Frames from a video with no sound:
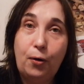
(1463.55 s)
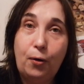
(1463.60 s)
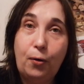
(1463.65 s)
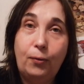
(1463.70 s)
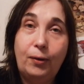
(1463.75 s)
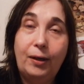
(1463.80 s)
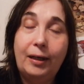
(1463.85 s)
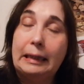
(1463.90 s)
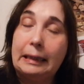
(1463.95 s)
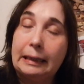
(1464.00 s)

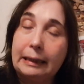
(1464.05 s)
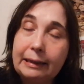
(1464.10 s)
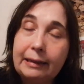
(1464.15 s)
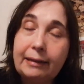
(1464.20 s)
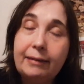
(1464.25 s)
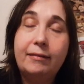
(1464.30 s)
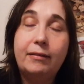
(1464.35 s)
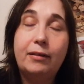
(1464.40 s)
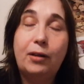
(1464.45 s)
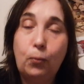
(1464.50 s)
own at
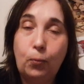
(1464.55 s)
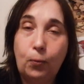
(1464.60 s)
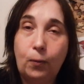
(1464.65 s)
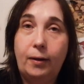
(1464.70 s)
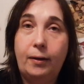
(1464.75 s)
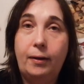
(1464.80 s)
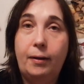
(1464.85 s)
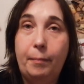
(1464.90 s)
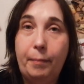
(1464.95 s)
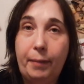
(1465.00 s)
least
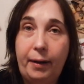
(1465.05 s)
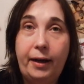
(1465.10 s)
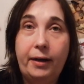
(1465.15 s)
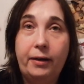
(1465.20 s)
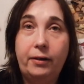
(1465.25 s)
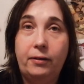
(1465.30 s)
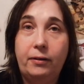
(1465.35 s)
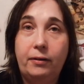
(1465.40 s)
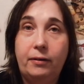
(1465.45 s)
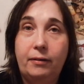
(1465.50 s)
one
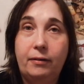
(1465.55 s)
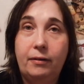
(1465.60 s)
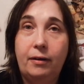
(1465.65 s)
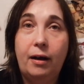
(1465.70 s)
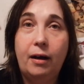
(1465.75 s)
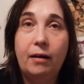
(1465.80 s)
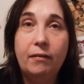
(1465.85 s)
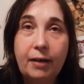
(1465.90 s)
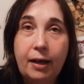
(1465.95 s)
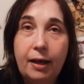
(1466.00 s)
pattern
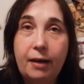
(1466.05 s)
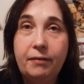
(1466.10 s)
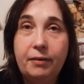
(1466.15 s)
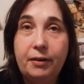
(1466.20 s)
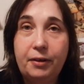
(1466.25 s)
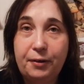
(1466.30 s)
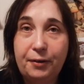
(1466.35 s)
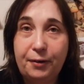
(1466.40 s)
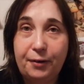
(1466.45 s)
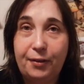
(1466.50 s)
of Heaven
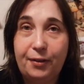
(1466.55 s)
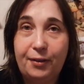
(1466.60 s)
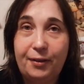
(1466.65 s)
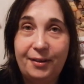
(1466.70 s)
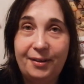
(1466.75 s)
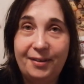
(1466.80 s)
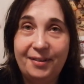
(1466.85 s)
and Earth.